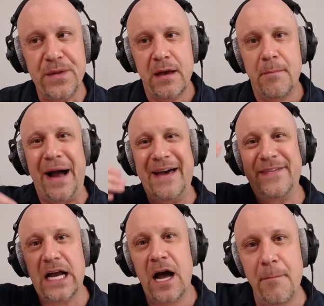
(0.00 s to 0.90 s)
by the
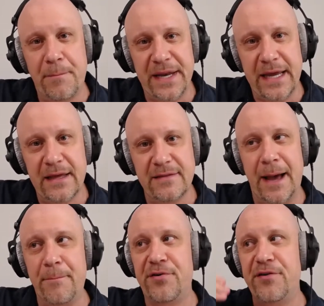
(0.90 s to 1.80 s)
company that
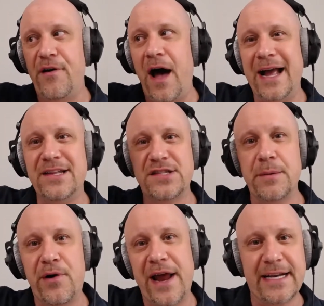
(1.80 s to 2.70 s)
provides the
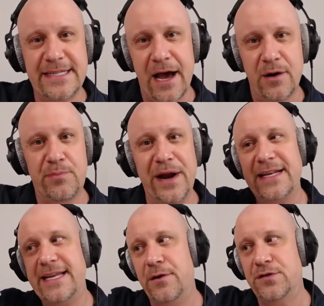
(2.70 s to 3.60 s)

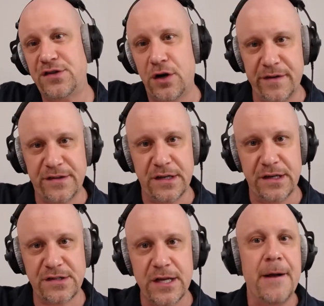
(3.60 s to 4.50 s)
breakdown
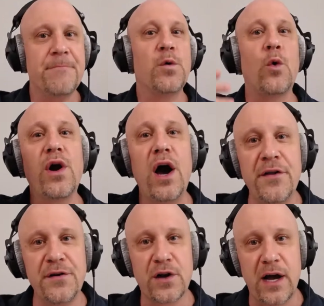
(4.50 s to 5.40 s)
services, or other
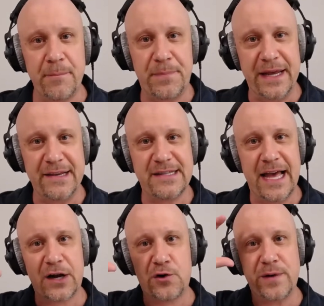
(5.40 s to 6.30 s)
companies that
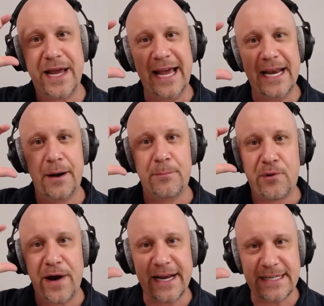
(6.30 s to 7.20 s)
create a
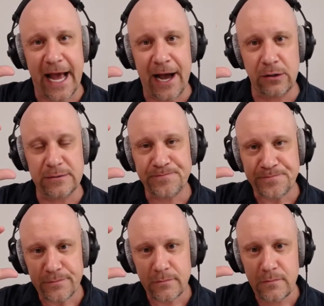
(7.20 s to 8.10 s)
breakdown
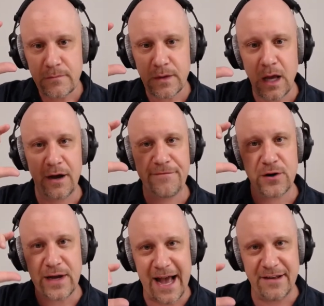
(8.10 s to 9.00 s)
for
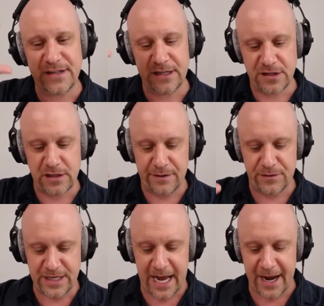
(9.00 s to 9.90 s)
casting to deliver to
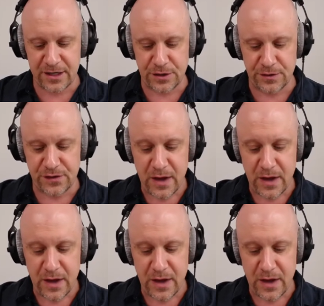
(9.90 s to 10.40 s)
actors.